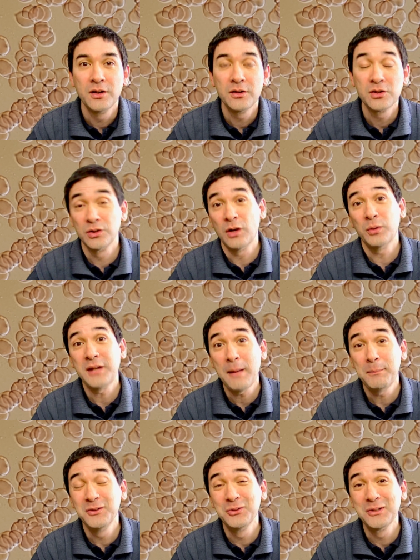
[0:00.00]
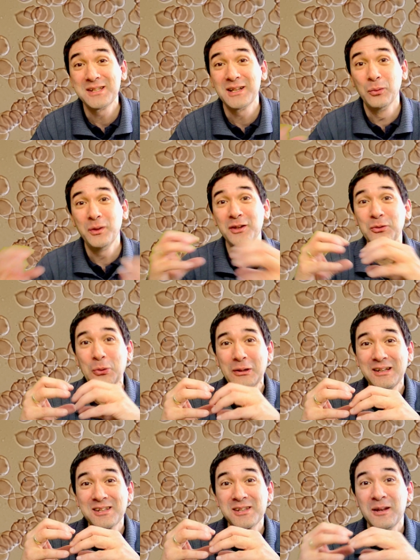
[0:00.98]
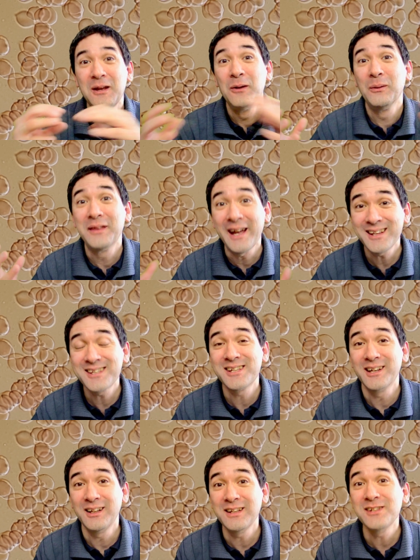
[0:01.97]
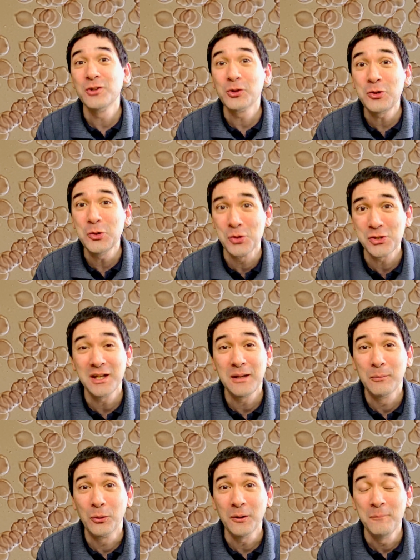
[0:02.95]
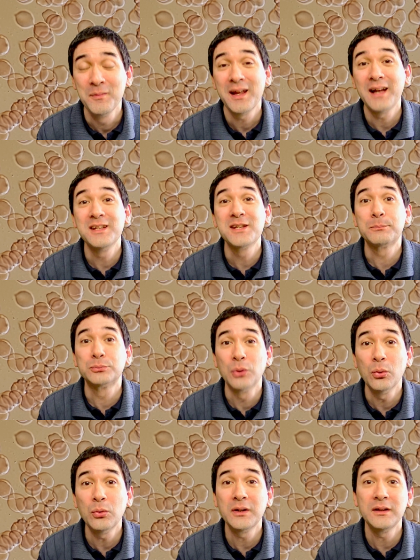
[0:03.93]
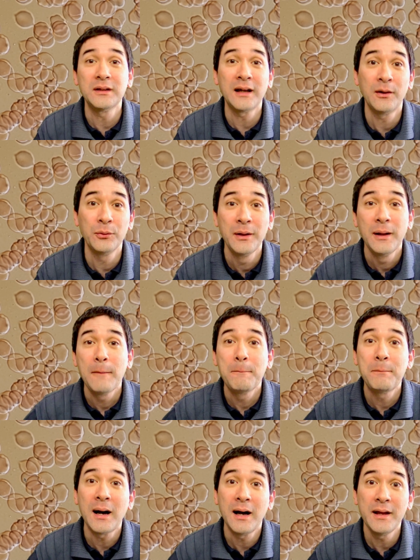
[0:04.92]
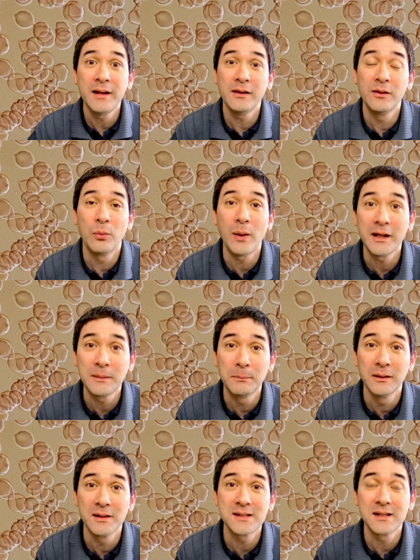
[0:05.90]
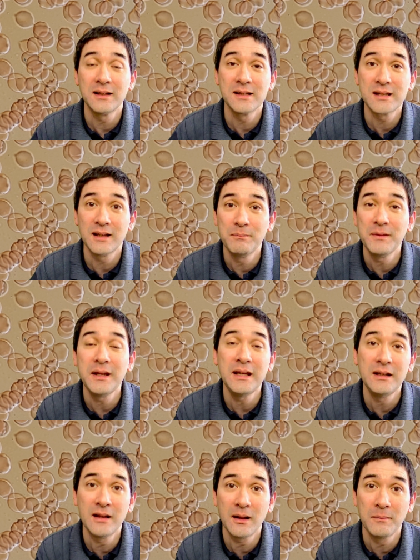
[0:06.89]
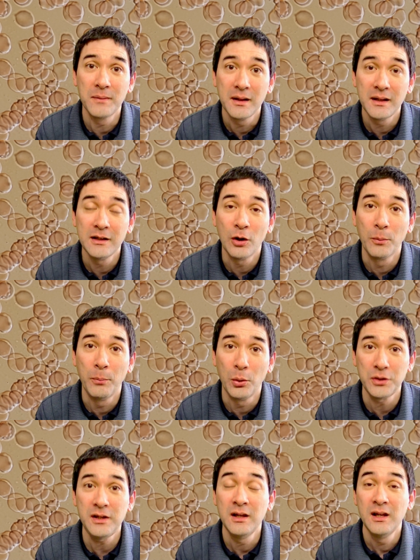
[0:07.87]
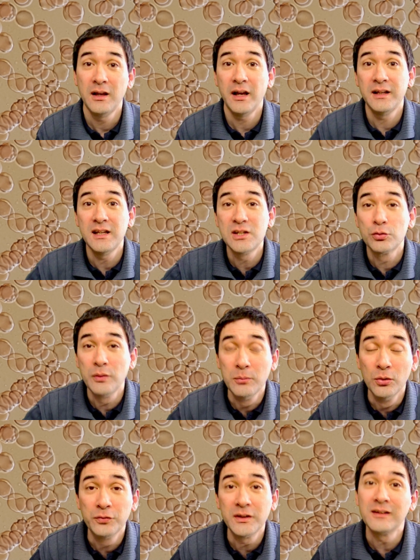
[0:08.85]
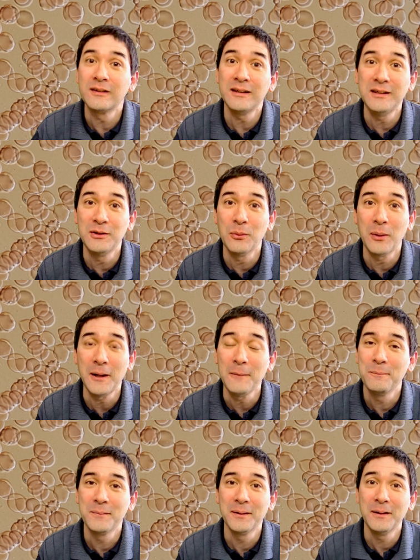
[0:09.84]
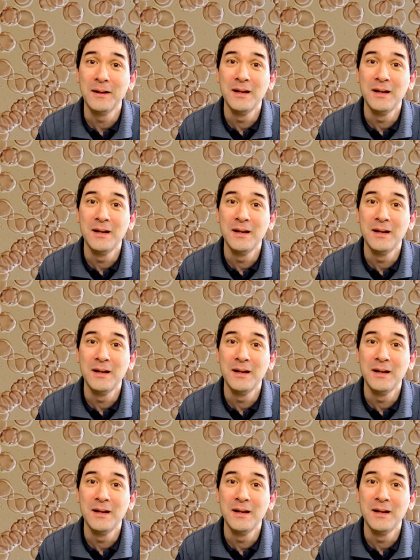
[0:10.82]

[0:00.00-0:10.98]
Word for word: So now what happened to the cell with the nucleus? Well, that cell is not used anymore and is broken down by the white blood cells um, in, uh, in our body and it's removed and cleaned away. Yeah.